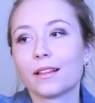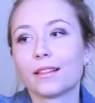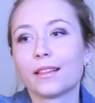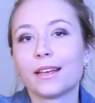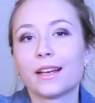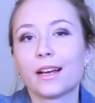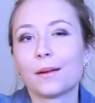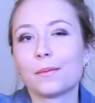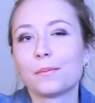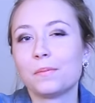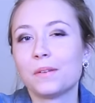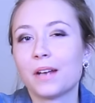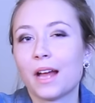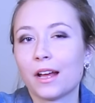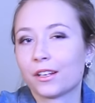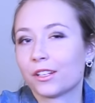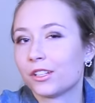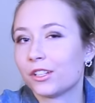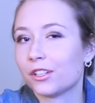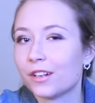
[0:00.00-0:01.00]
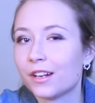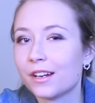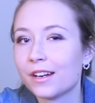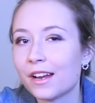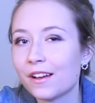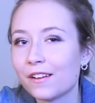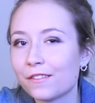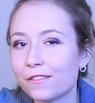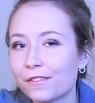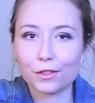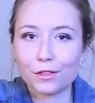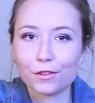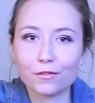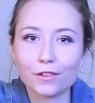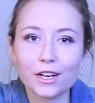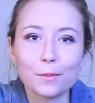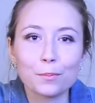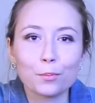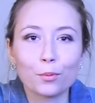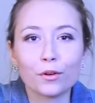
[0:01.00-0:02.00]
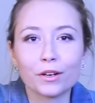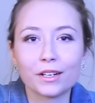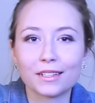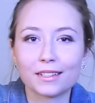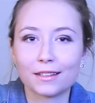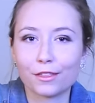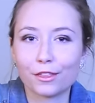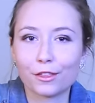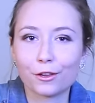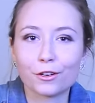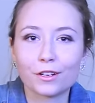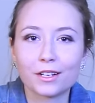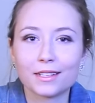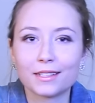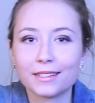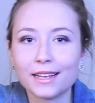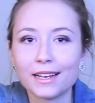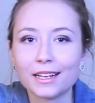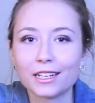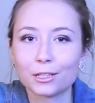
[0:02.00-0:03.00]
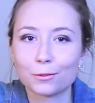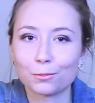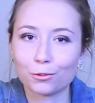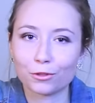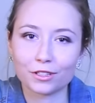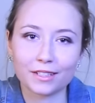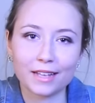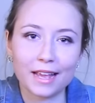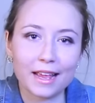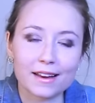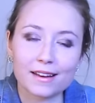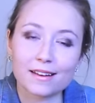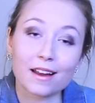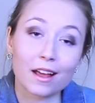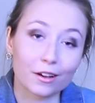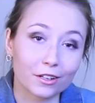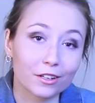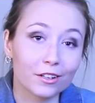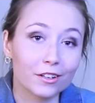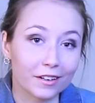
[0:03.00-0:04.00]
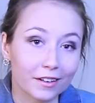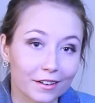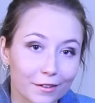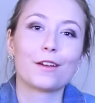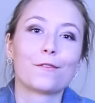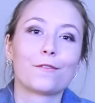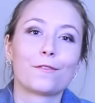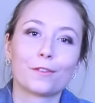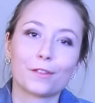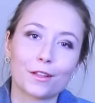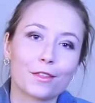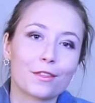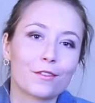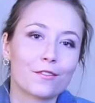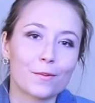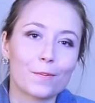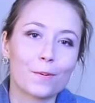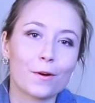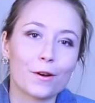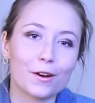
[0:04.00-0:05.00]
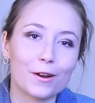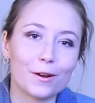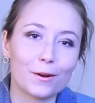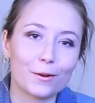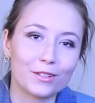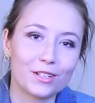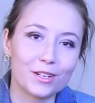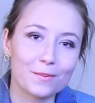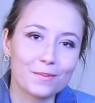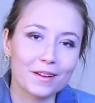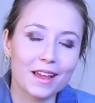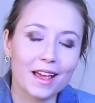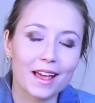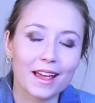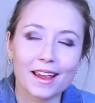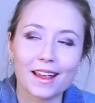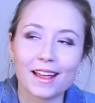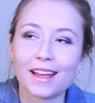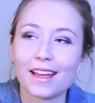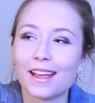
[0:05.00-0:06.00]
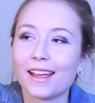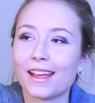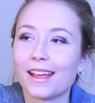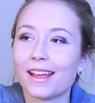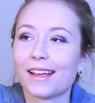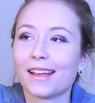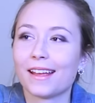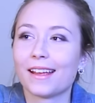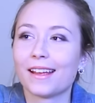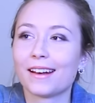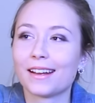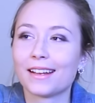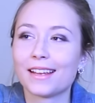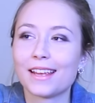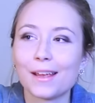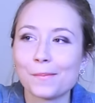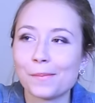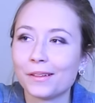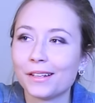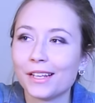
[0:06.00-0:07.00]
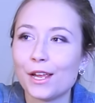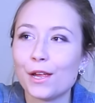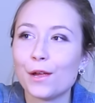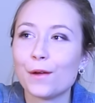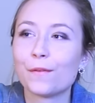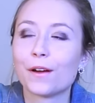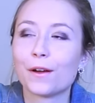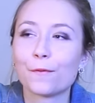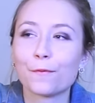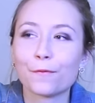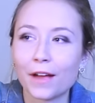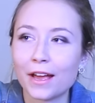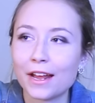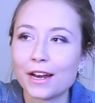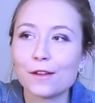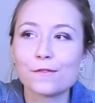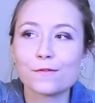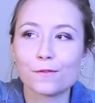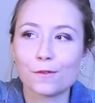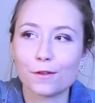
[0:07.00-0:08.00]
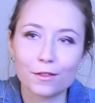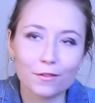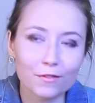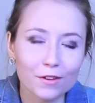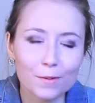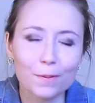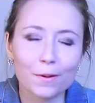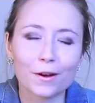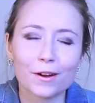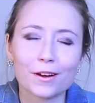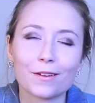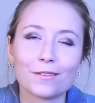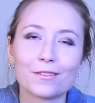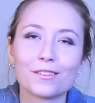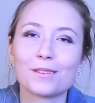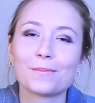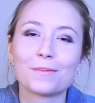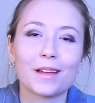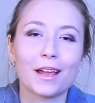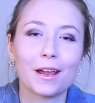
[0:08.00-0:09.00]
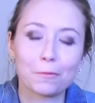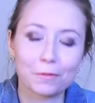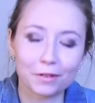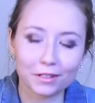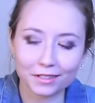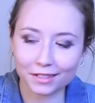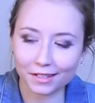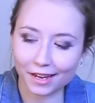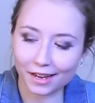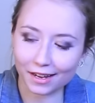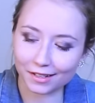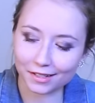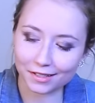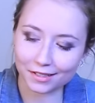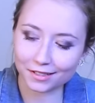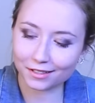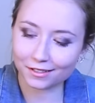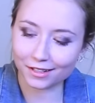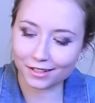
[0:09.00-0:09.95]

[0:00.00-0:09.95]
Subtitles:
like I'm not good enough. 3.36% not good enough for the 3.0 GPA. And I can't believe I'm fighting for a 3.0 GPA once again. This is